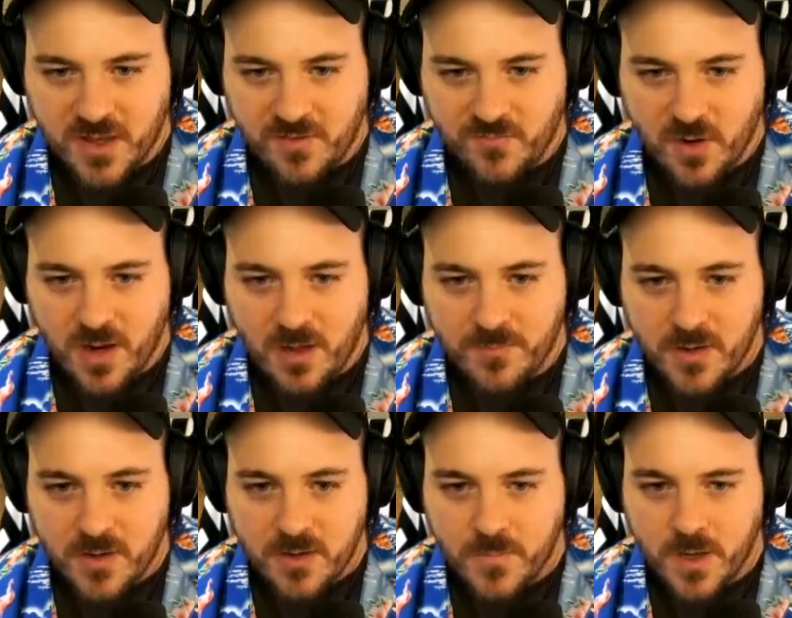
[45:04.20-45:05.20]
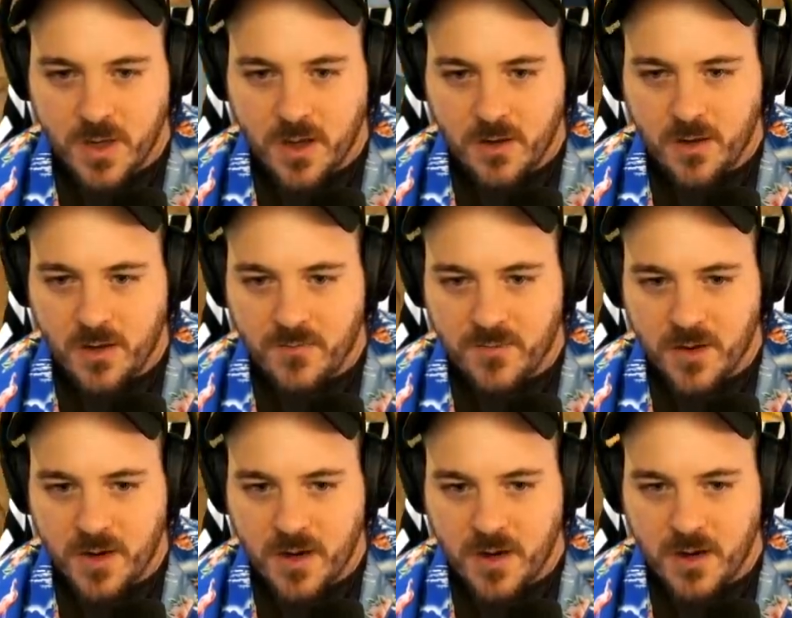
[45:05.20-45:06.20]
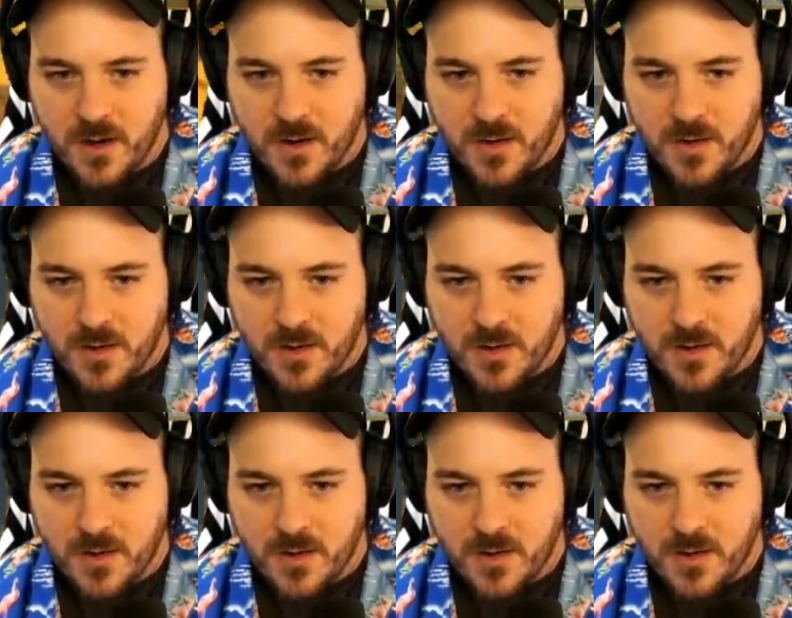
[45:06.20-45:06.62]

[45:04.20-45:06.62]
Thank you for your help. All right, over there.